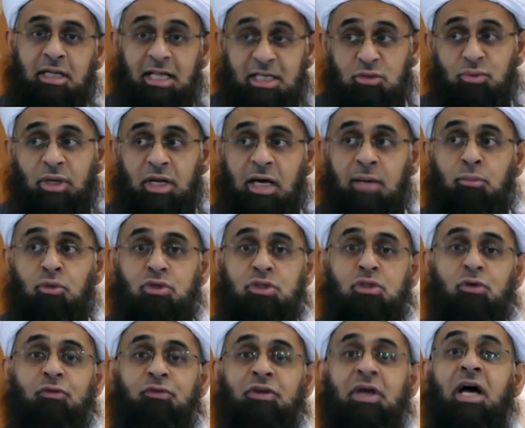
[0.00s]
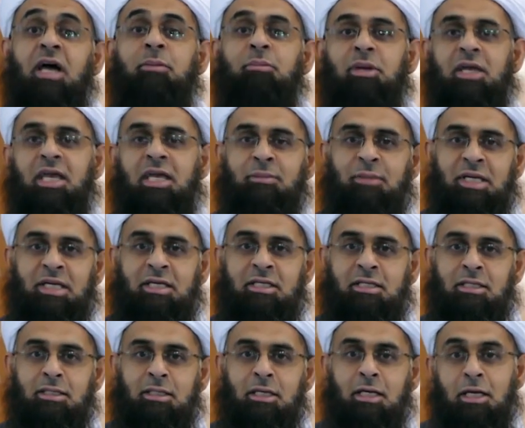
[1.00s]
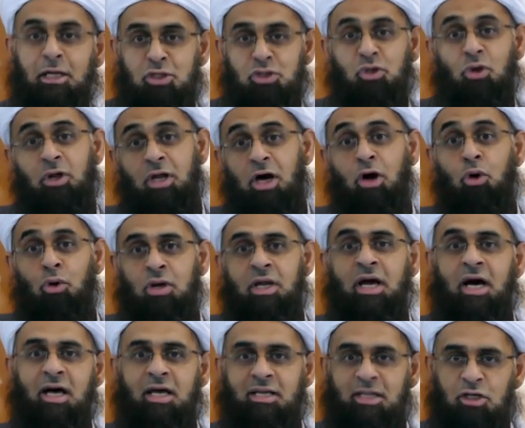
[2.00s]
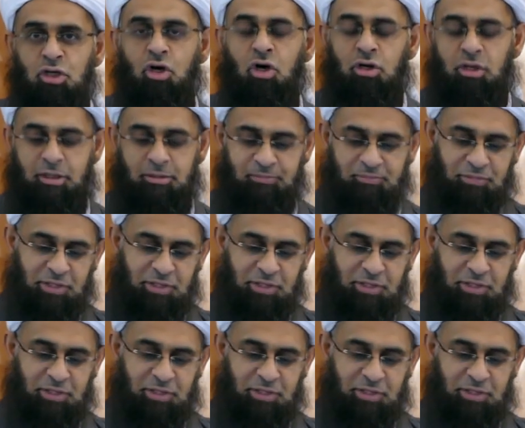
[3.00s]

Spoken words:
That's when Abu Sufyan became a leader, because all the old guard had gone.